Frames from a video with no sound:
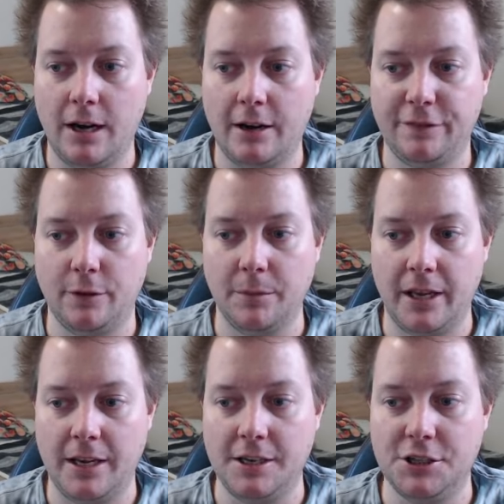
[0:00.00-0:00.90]
from the
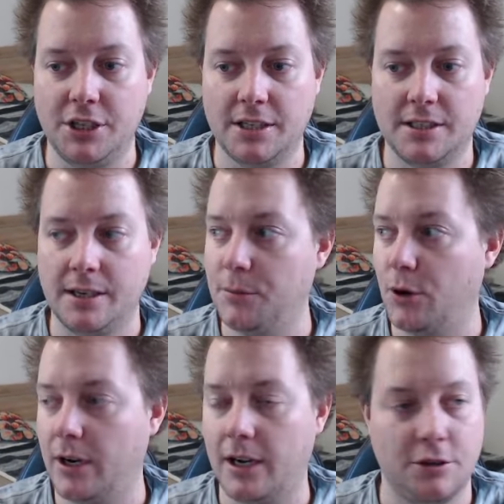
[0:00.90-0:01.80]
eGSM
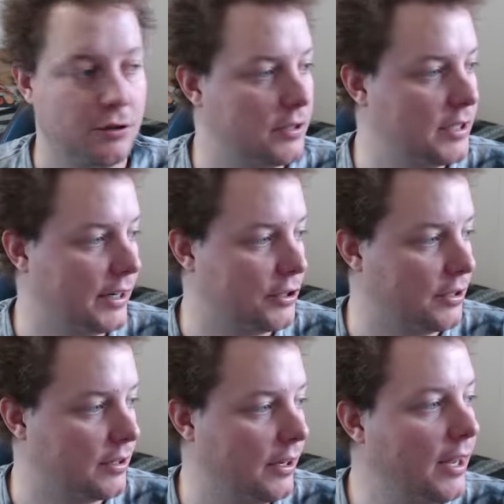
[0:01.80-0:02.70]
900
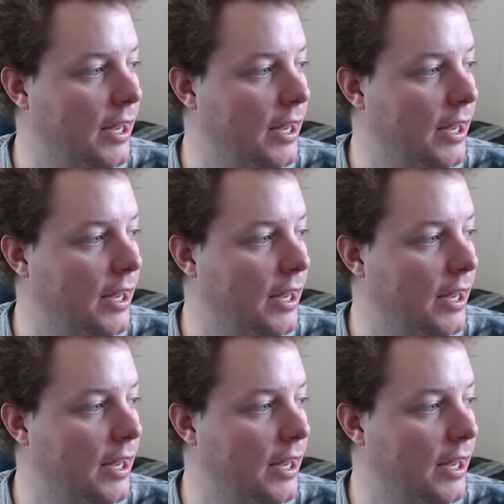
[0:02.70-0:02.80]
section.